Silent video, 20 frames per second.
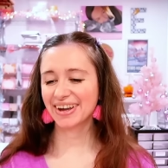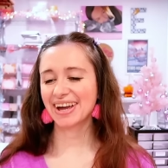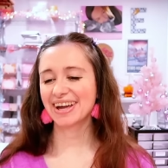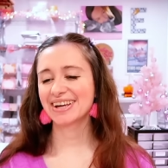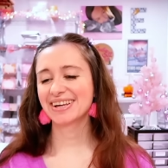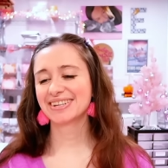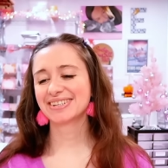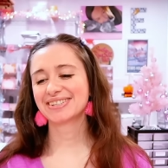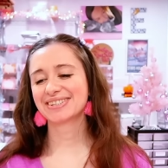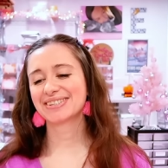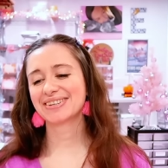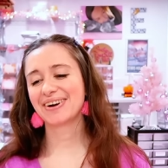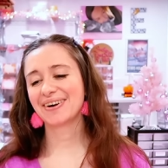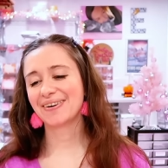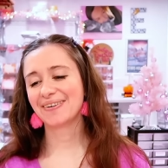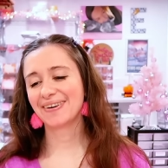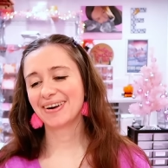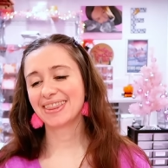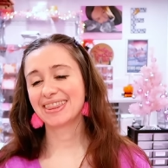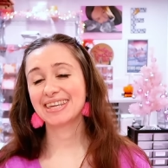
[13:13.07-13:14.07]
okay, and
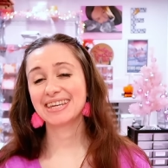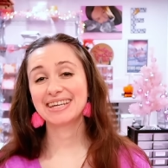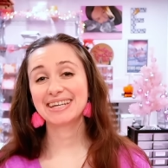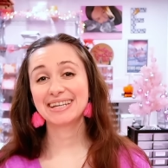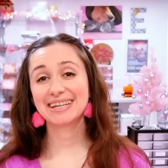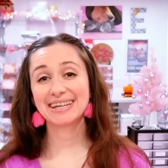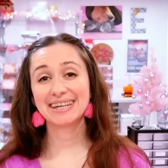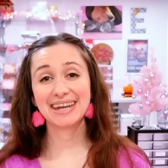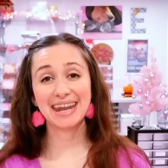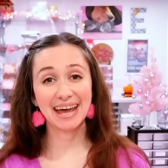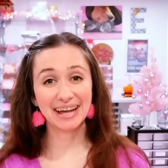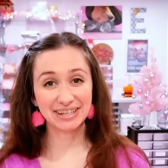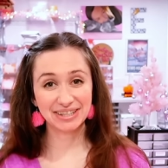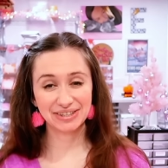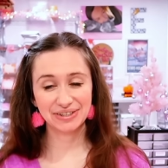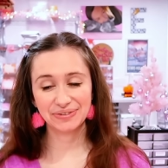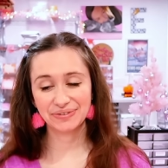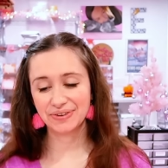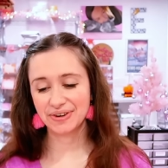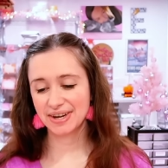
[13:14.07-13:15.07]
so the
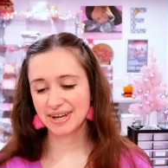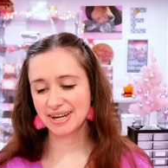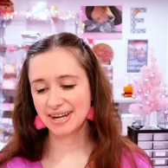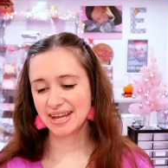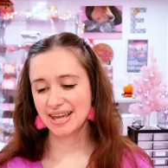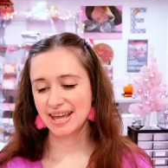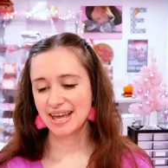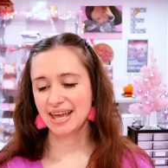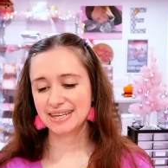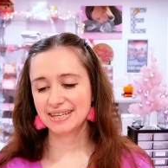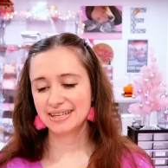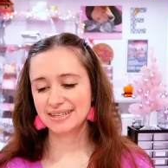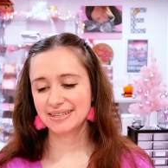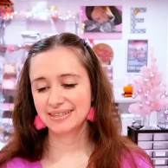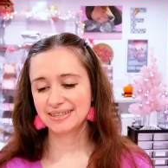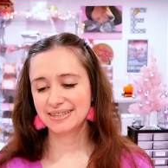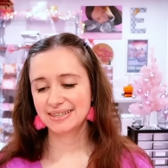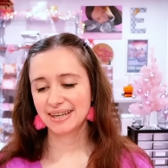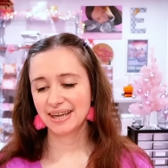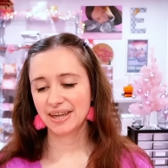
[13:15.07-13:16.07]
next one
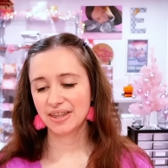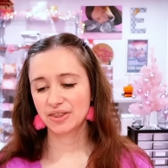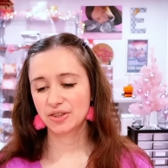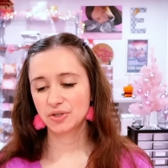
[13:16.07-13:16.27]
is